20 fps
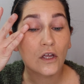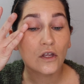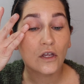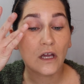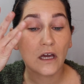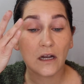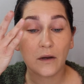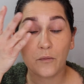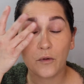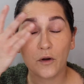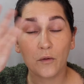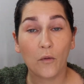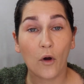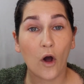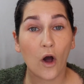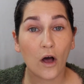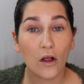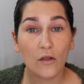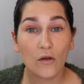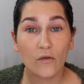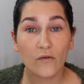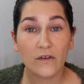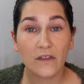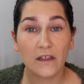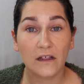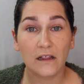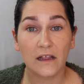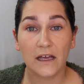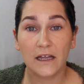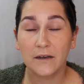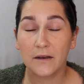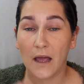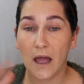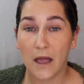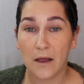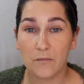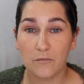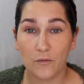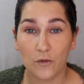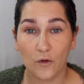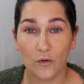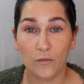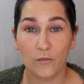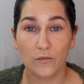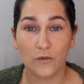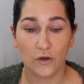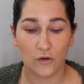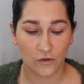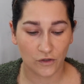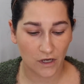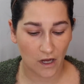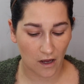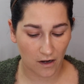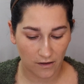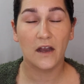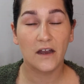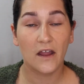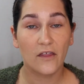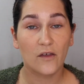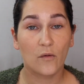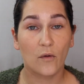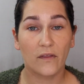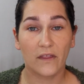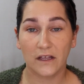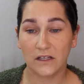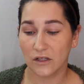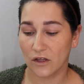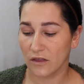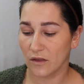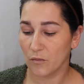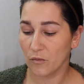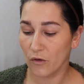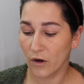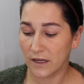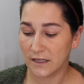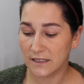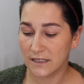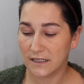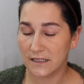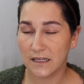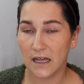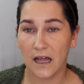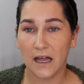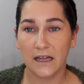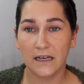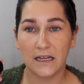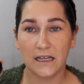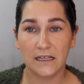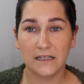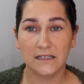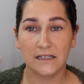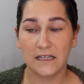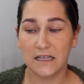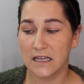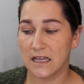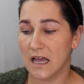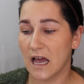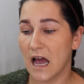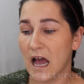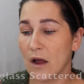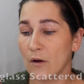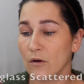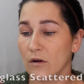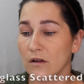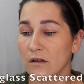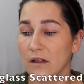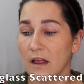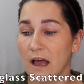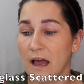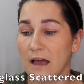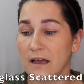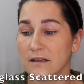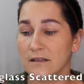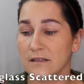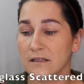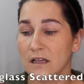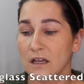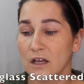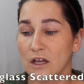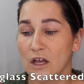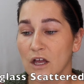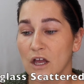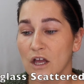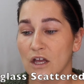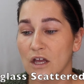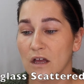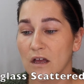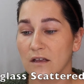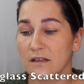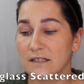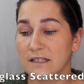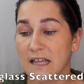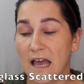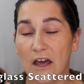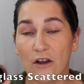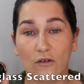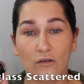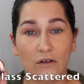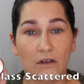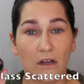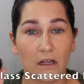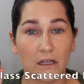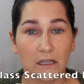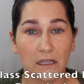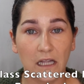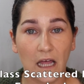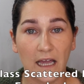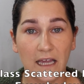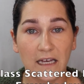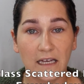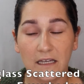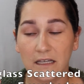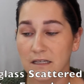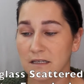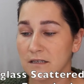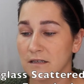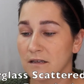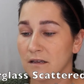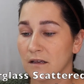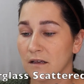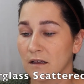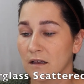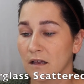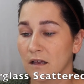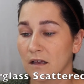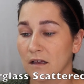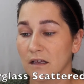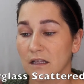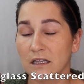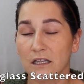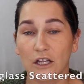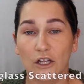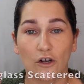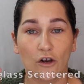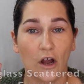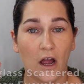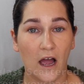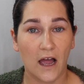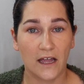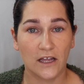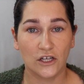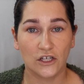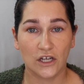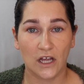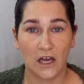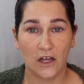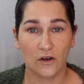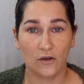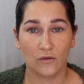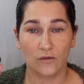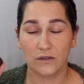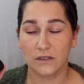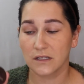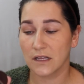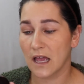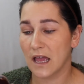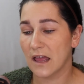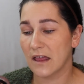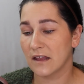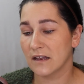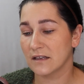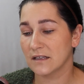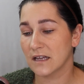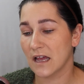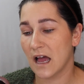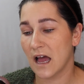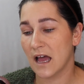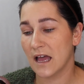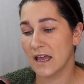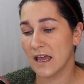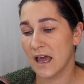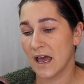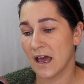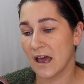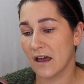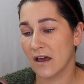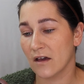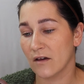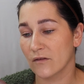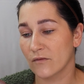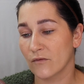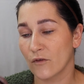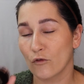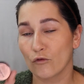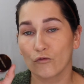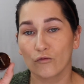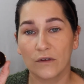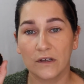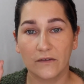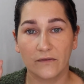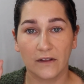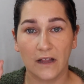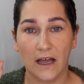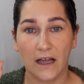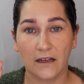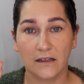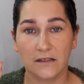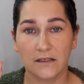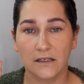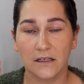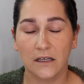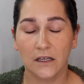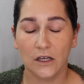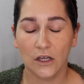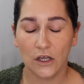You kind of put them all over the lid and boom, you're done. Another one that's on the pricey side is the Hourglass Scattered Light Glitter Eyeshadows, and I have Reflect.